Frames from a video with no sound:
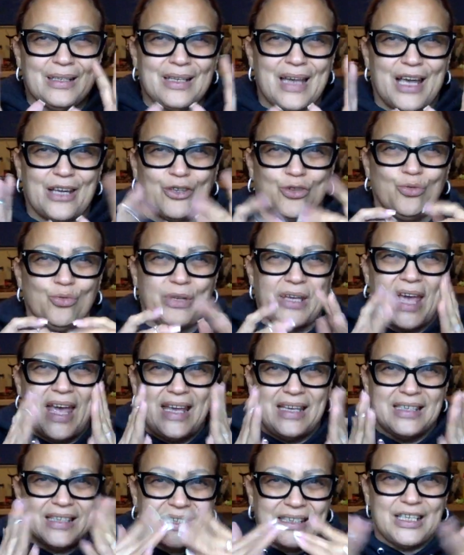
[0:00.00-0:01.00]
like you
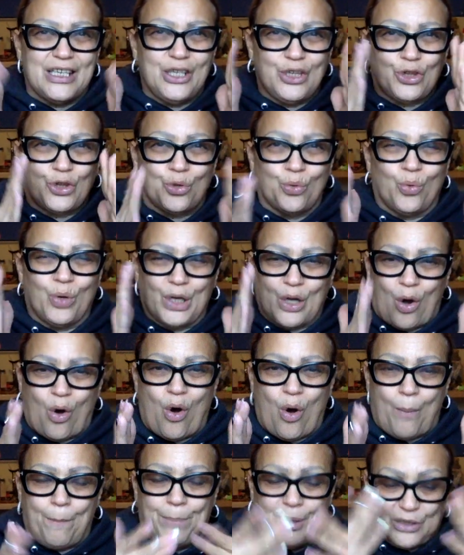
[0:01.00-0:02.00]
can't see through it
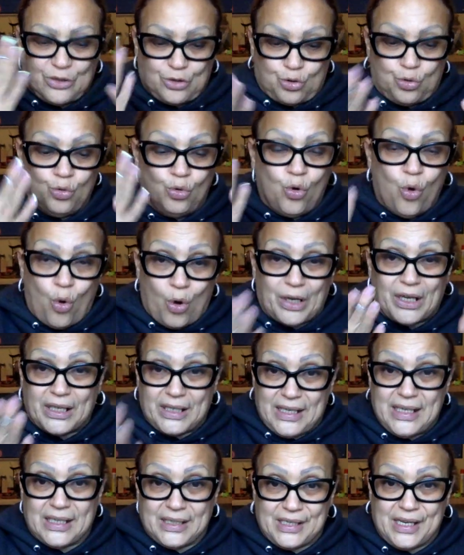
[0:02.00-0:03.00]
all, but you're gonna
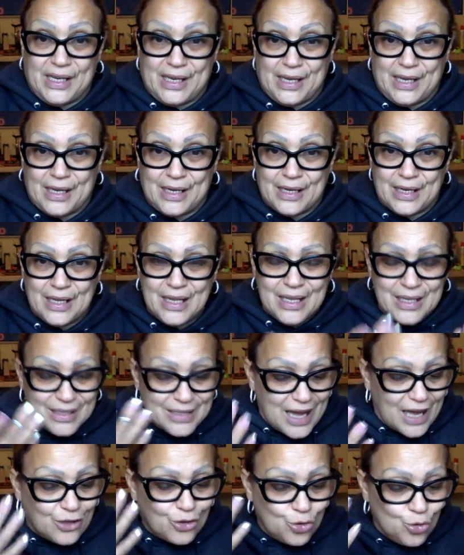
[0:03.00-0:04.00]
get there.
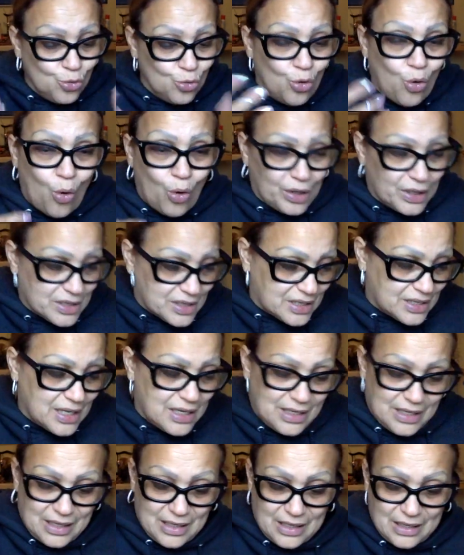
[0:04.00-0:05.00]
Like you're gonna
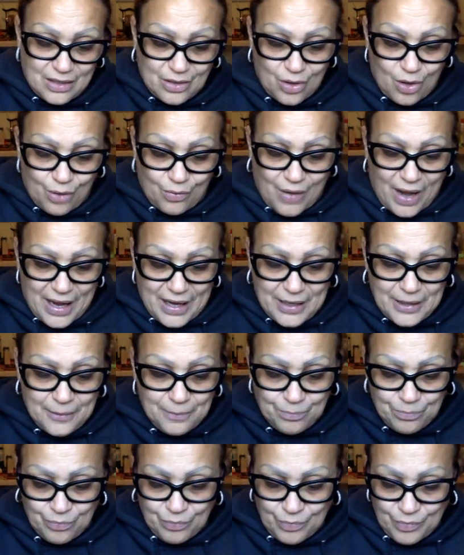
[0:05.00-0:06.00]
see it, all right?
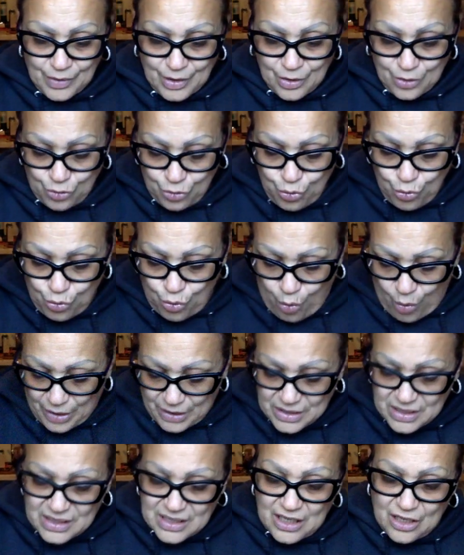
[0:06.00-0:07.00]
You're
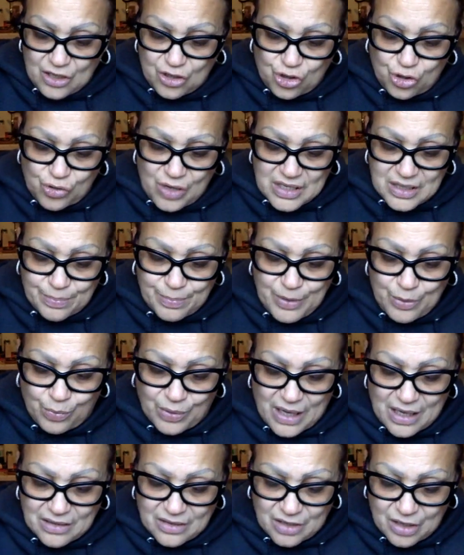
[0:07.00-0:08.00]
gonna see it. Trust me
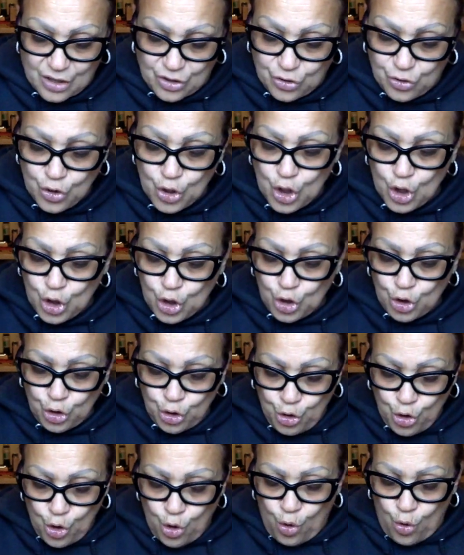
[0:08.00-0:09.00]
when I tell you
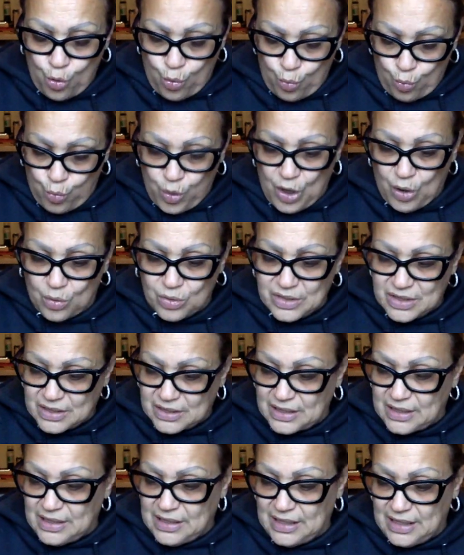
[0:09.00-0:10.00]
you will
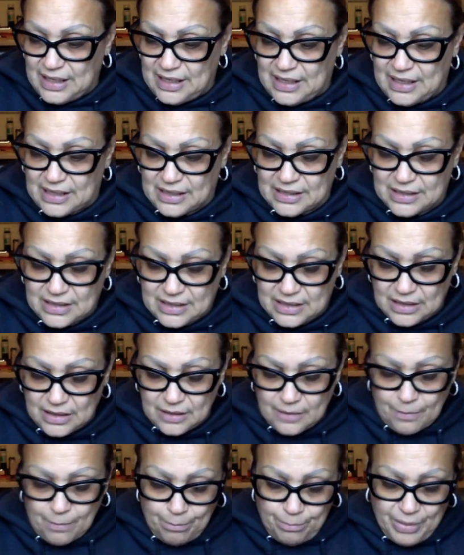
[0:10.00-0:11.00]
see it.
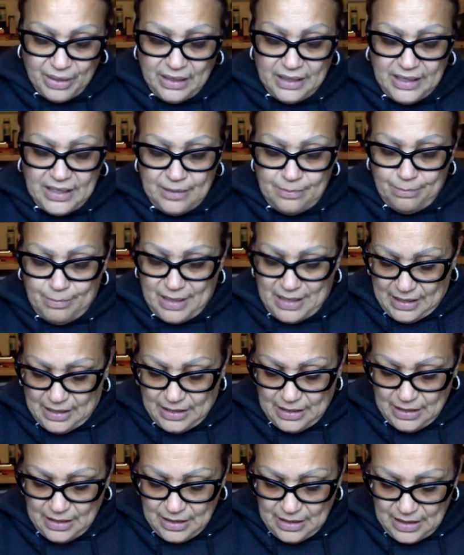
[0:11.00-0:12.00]
Believe me.
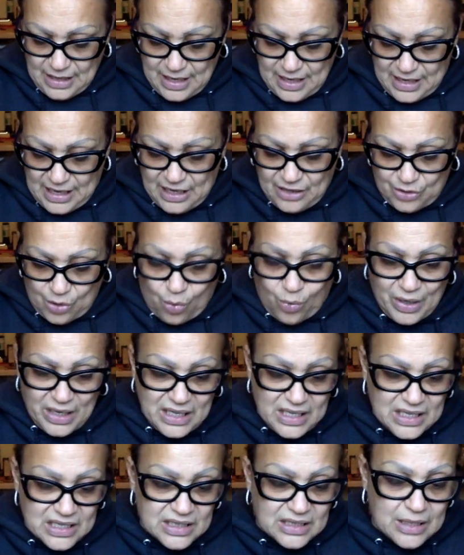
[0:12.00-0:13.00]
It ain't no
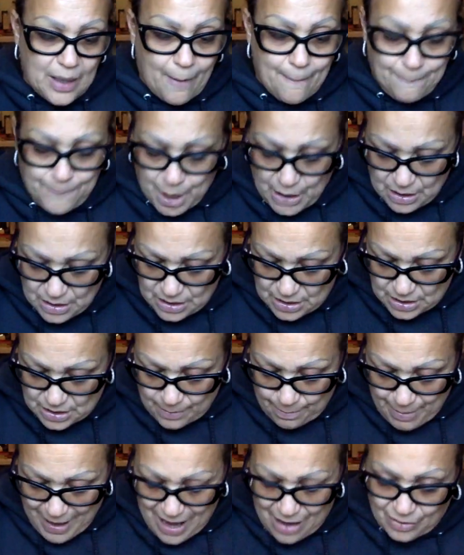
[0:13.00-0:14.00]
ifs, buts
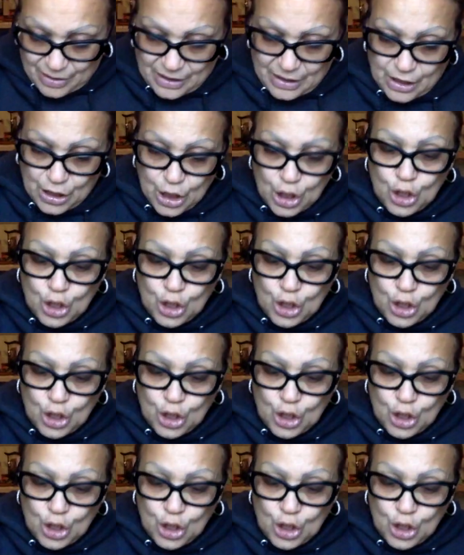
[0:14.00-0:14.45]
about it.